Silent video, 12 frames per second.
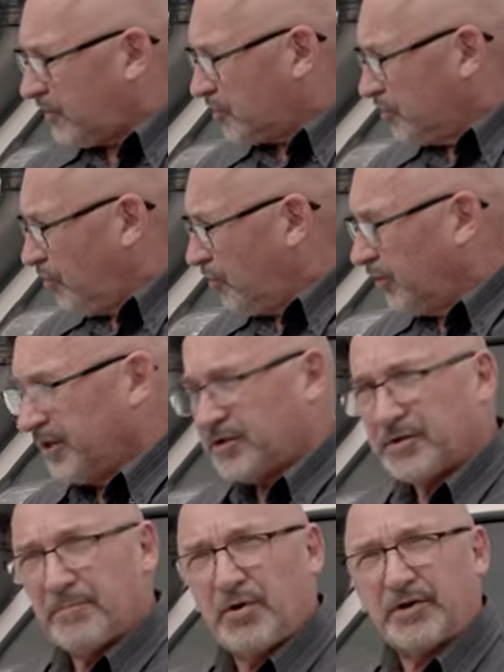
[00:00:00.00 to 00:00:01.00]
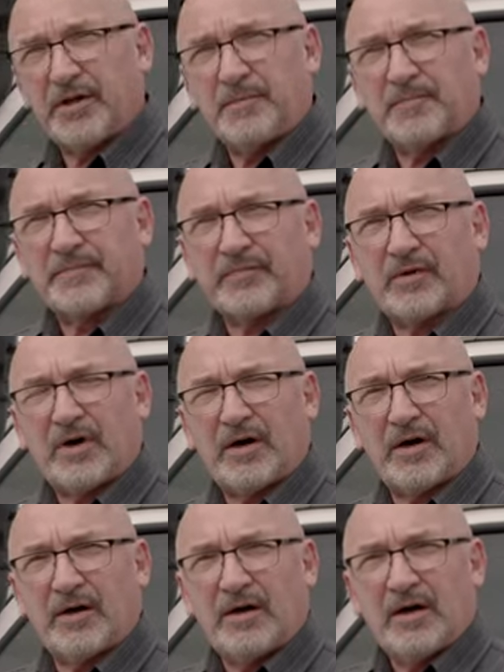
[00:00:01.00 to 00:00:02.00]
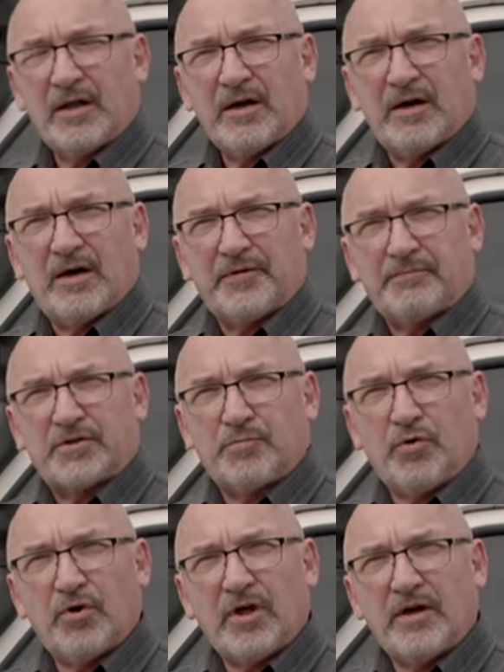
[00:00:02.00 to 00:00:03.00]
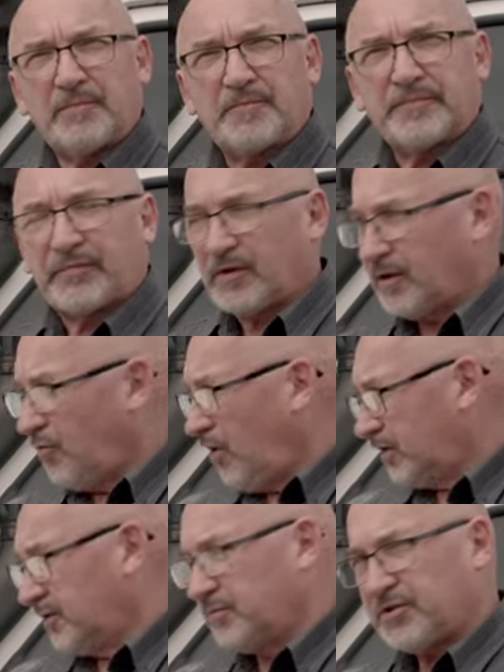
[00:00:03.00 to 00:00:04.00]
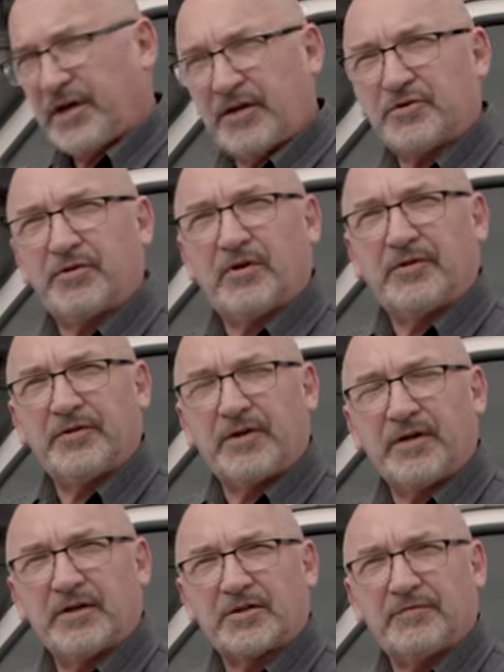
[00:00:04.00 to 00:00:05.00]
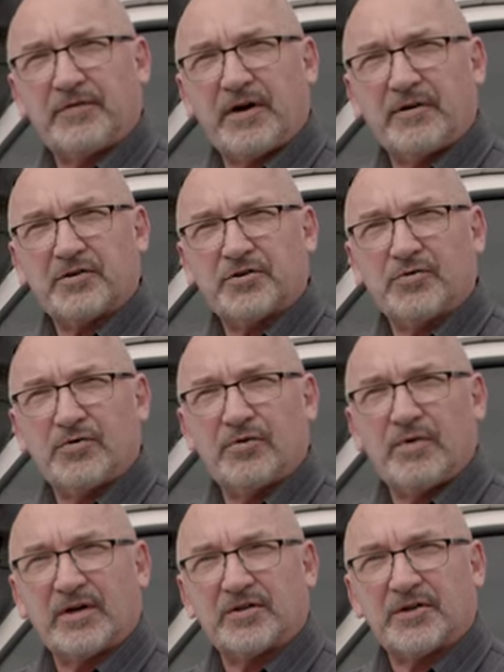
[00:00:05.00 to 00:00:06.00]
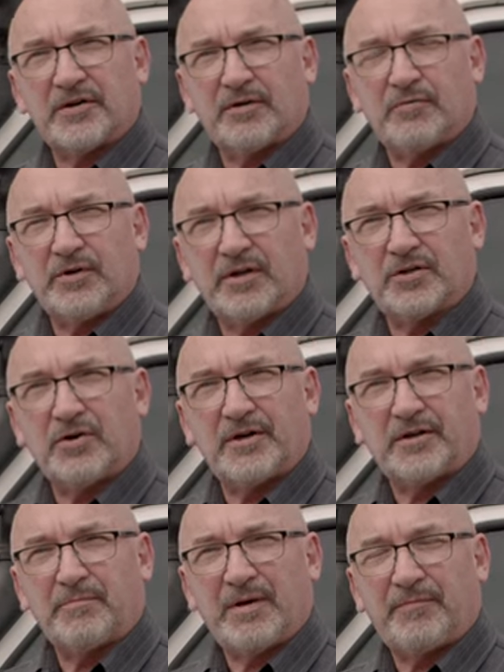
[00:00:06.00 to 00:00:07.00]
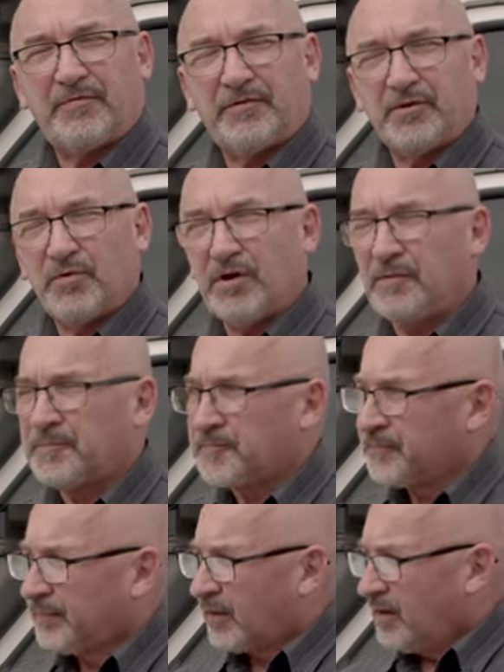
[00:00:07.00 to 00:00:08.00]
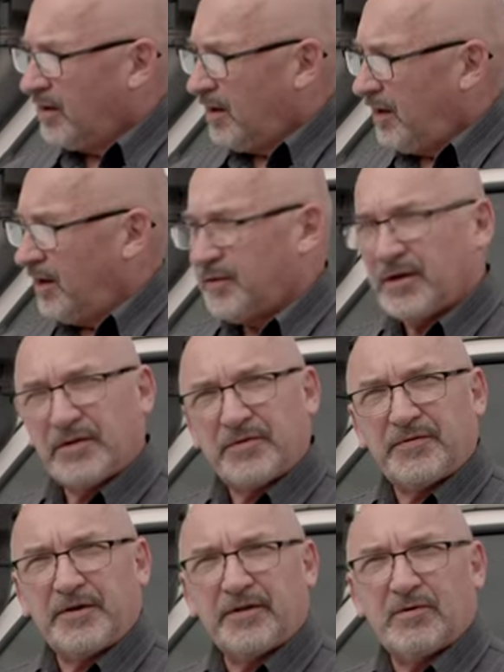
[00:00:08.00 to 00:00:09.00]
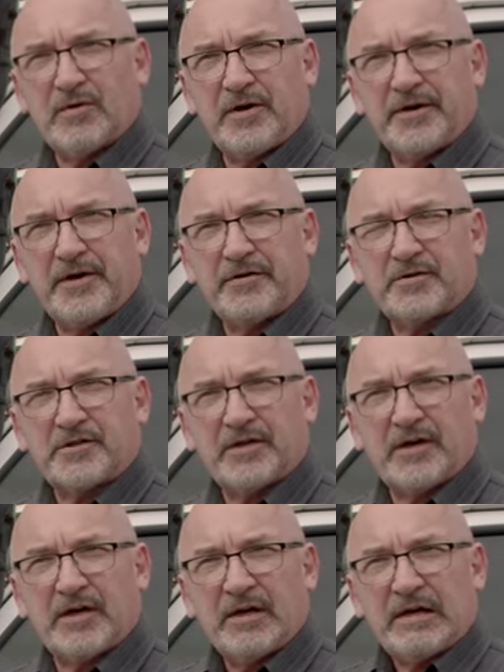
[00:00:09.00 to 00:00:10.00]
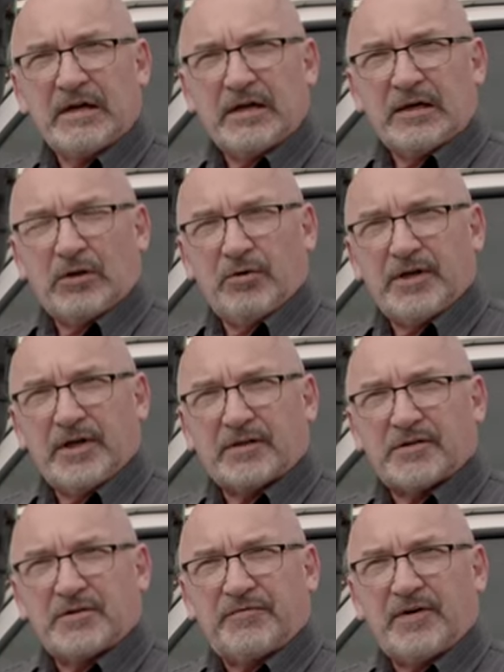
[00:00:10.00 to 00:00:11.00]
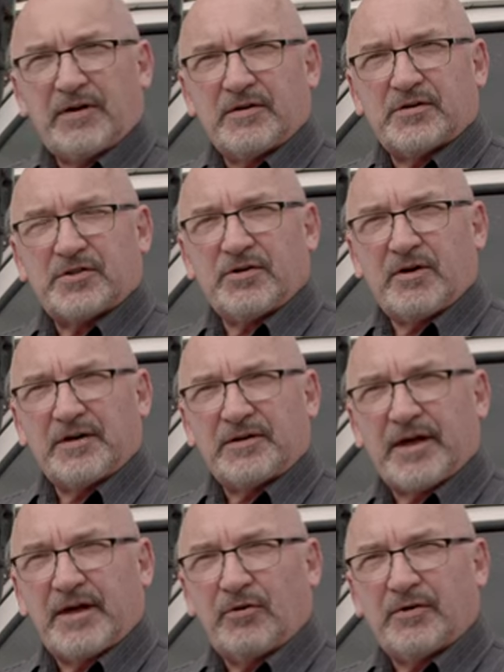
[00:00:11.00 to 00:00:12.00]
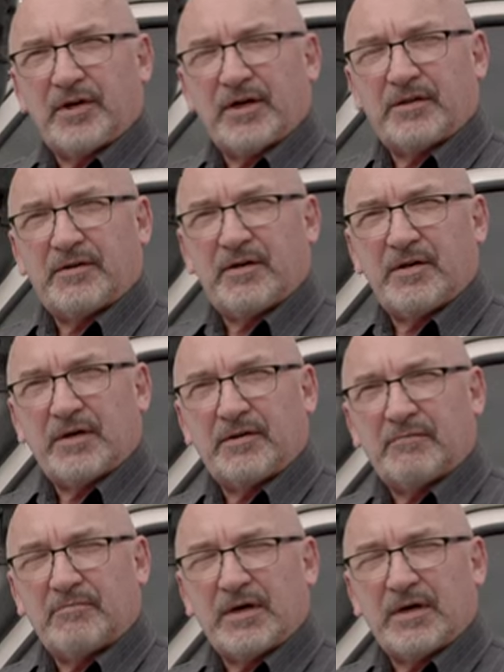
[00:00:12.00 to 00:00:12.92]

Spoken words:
snorkel into the body are smaller, quite substantial on the Safari snorkel one, so you can really tighten them up very well. And the other thing that I noticed looking at the Safari site and looking at the